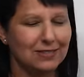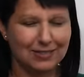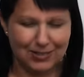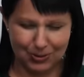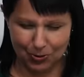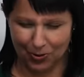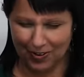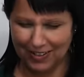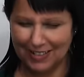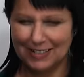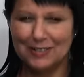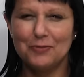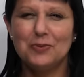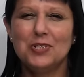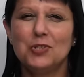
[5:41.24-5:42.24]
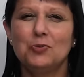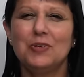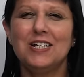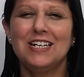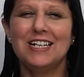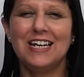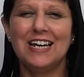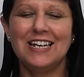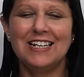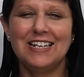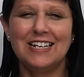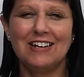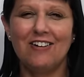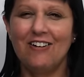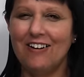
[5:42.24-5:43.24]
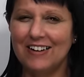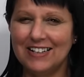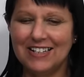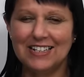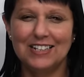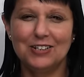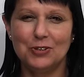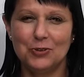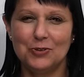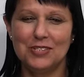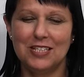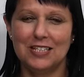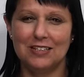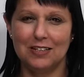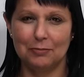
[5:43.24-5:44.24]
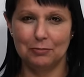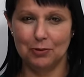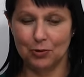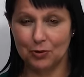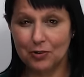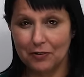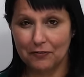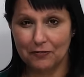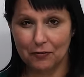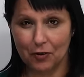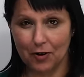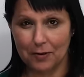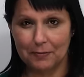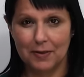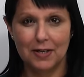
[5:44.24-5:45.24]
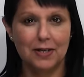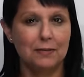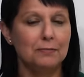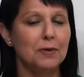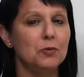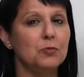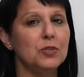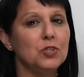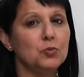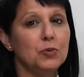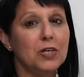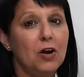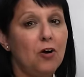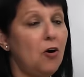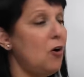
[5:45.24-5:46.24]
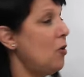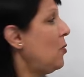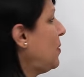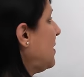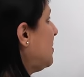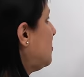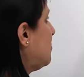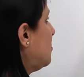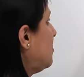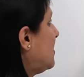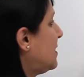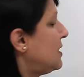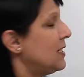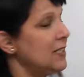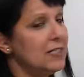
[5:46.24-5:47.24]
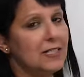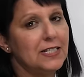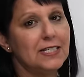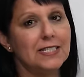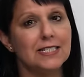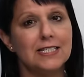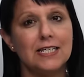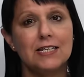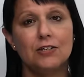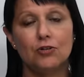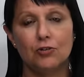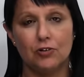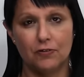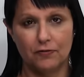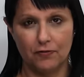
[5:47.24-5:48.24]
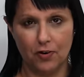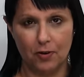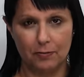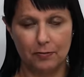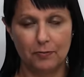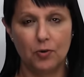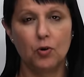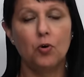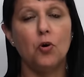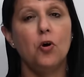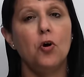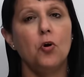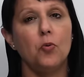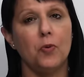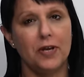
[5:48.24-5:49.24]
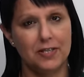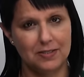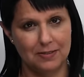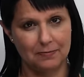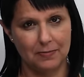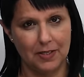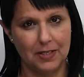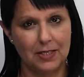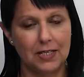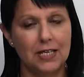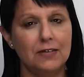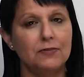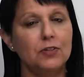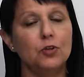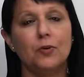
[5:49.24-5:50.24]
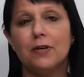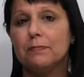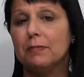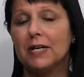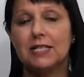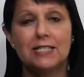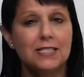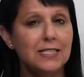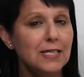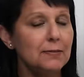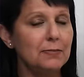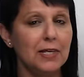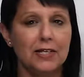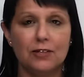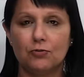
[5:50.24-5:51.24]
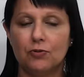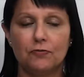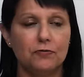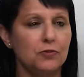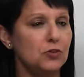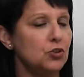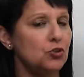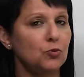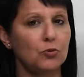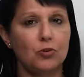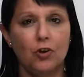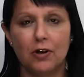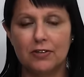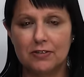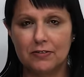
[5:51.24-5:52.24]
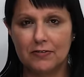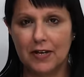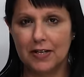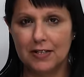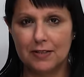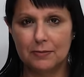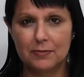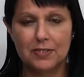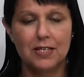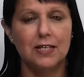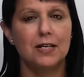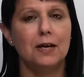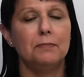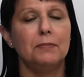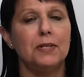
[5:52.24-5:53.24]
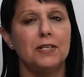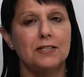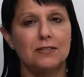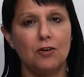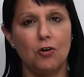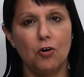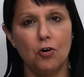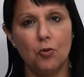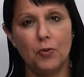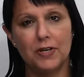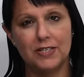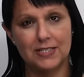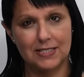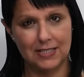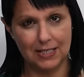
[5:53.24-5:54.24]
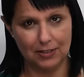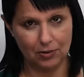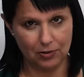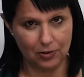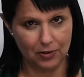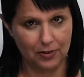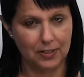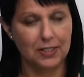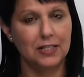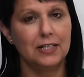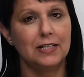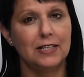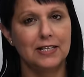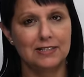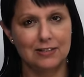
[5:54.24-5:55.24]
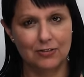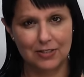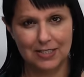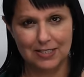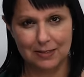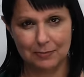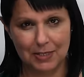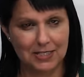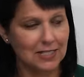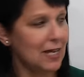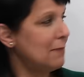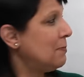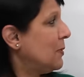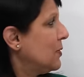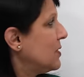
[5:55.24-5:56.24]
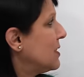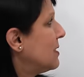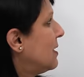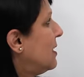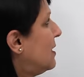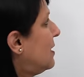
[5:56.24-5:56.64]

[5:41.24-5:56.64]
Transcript: sorry, which we cannot use in the plural form, but which we always use in the singular form. Always even though it might seem like it refers to lots of items, but it's always singular. Let's look at some examples.